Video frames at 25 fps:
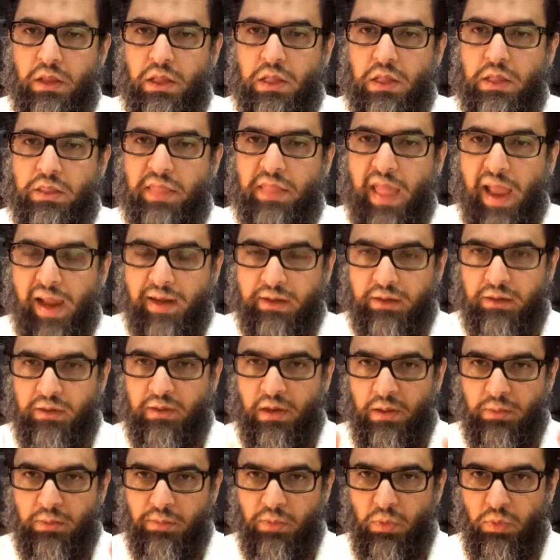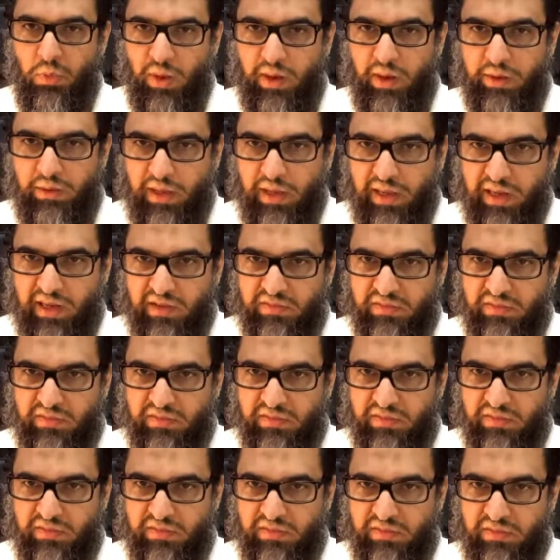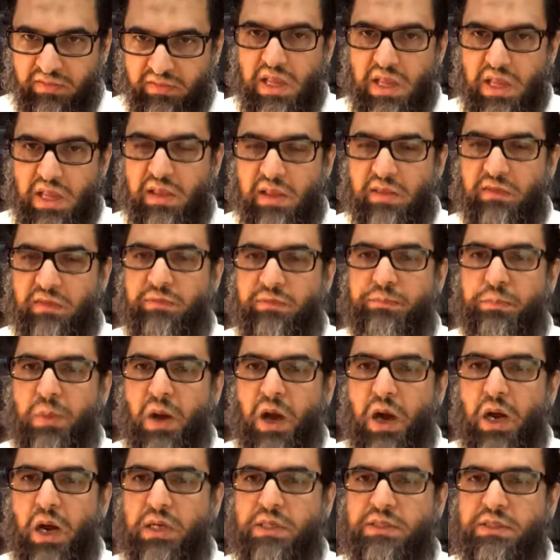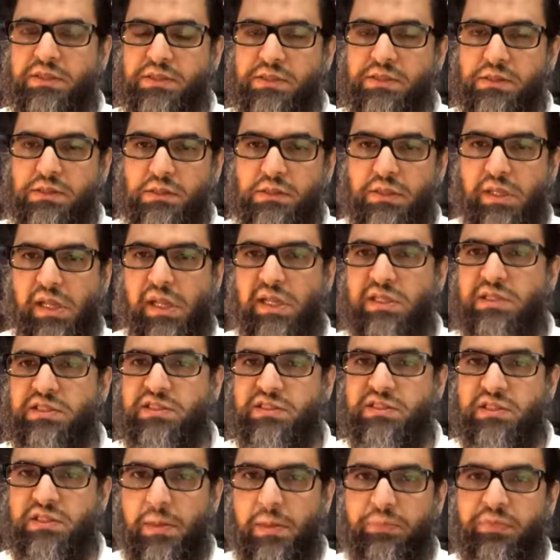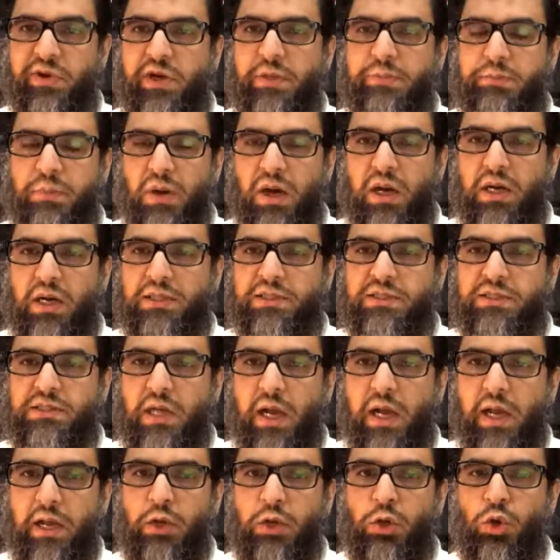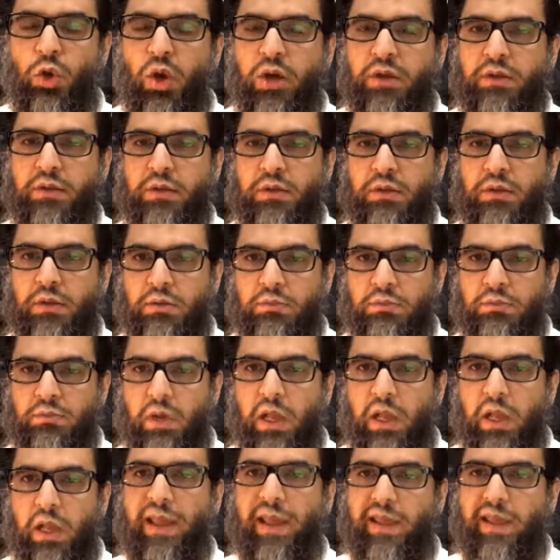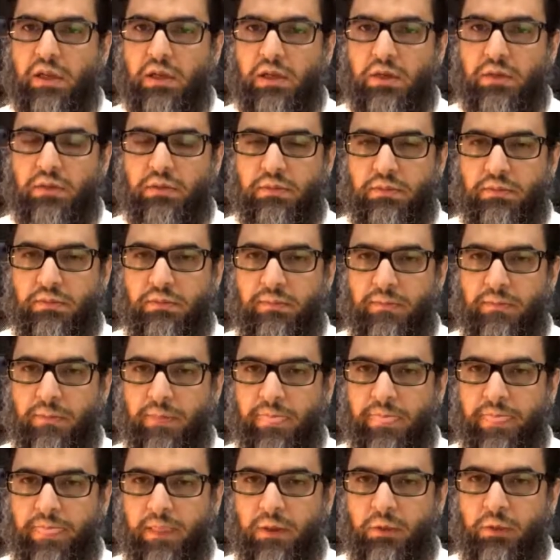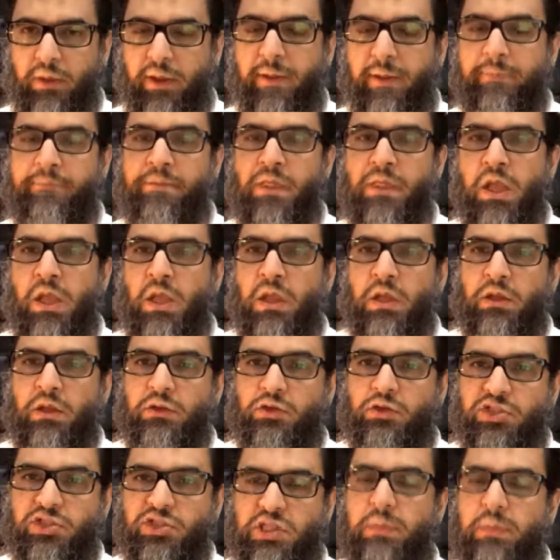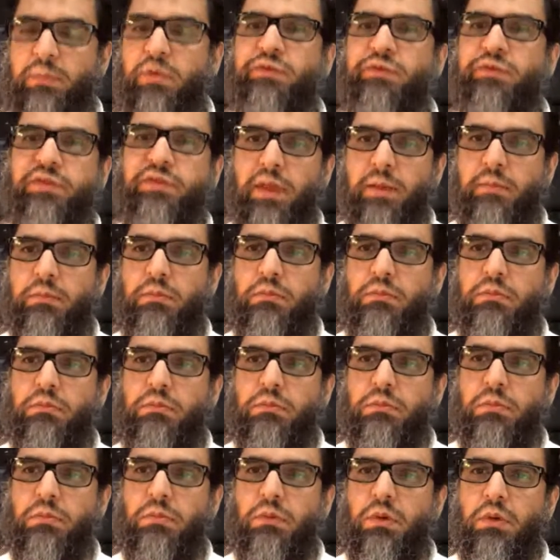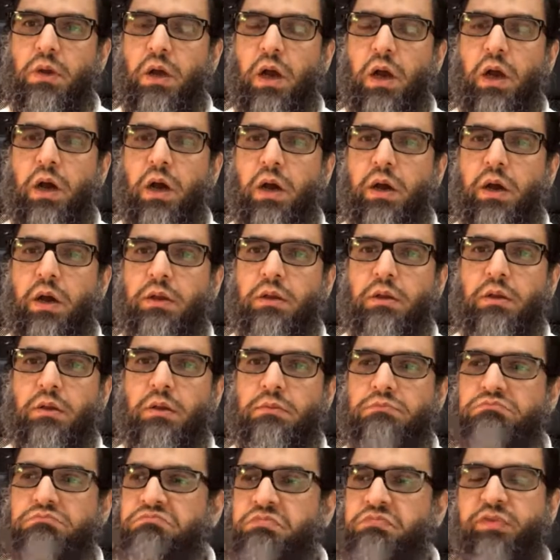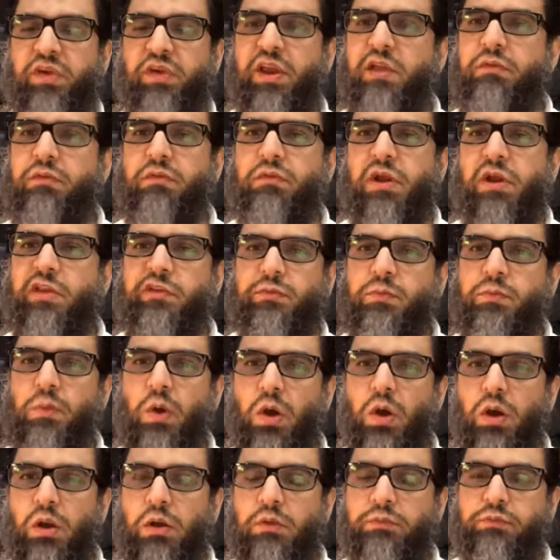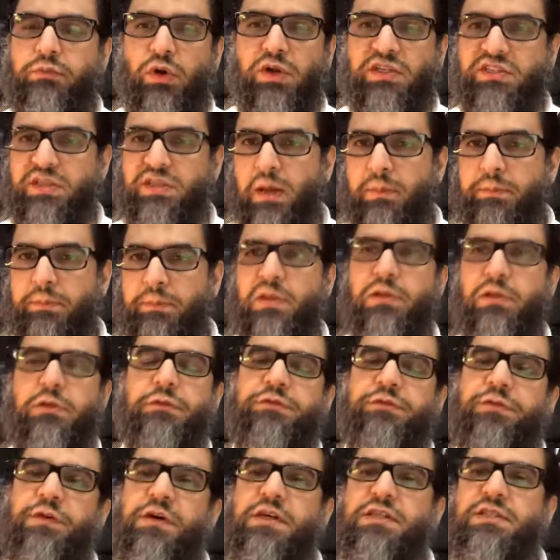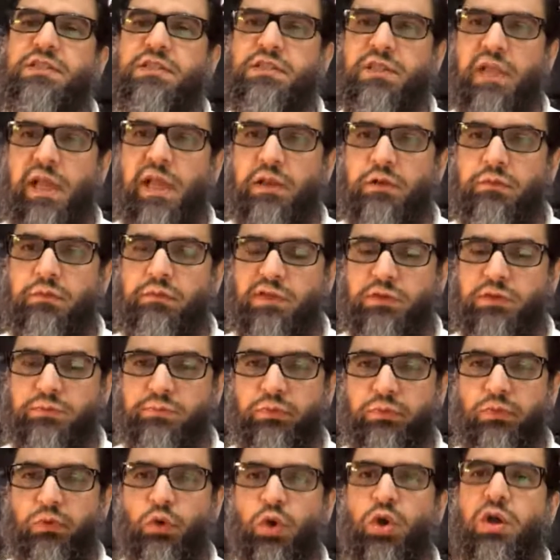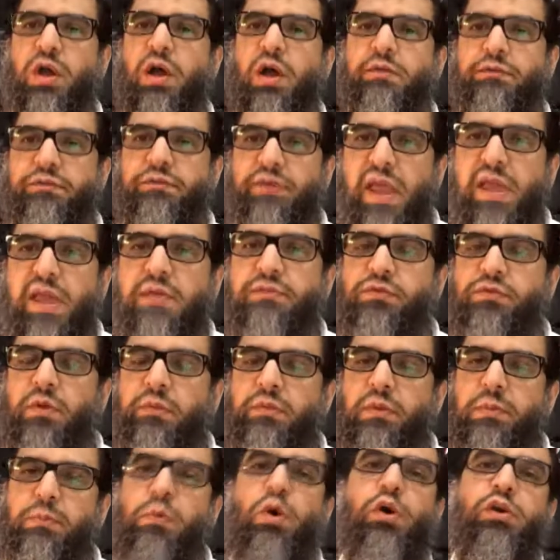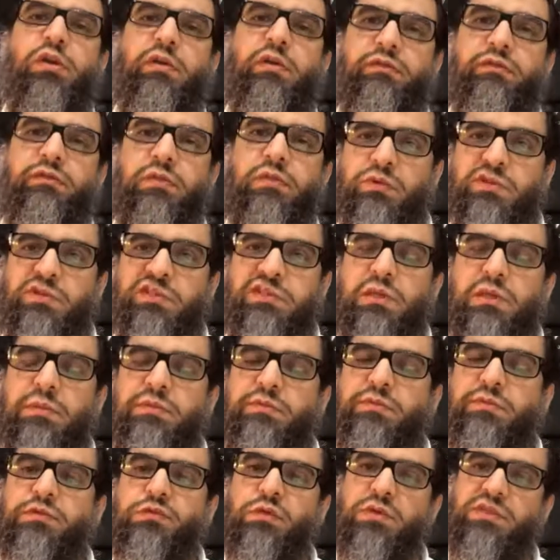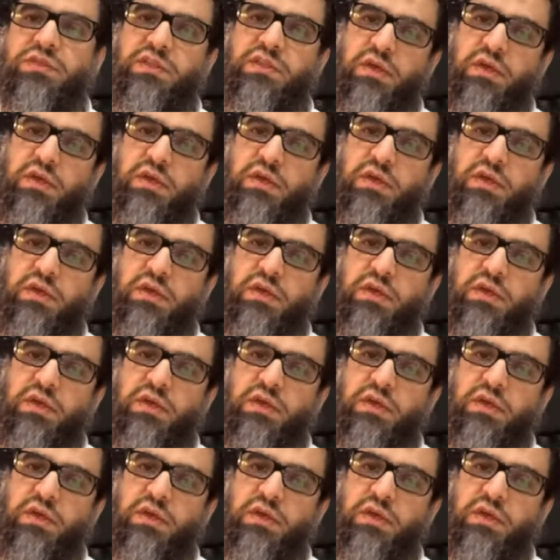That number one, like I said, these parts, these separate parts are not alike. Okay, so some of them are very, very small. For example, the first sect which broke away from the body of the Muslims, which were